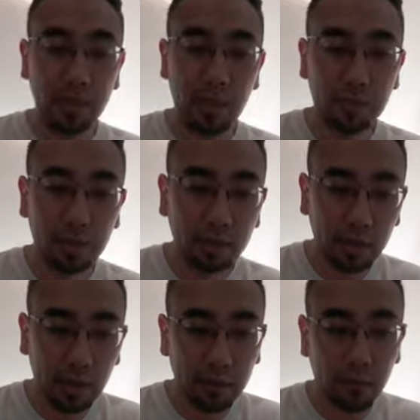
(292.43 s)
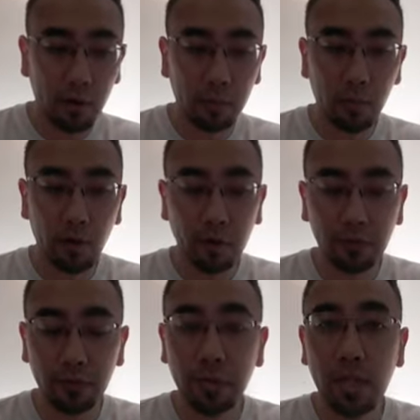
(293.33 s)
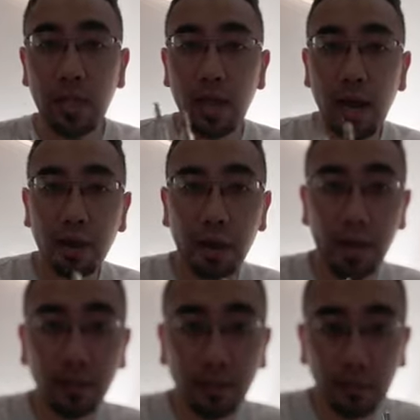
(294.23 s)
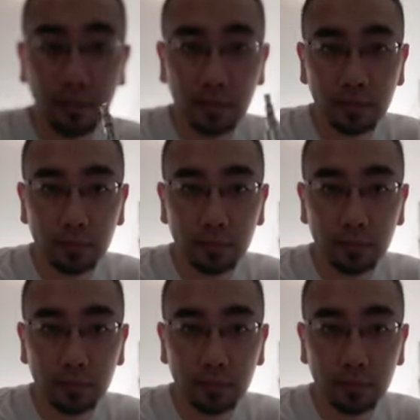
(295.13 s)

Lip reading: cable in the form of TRS.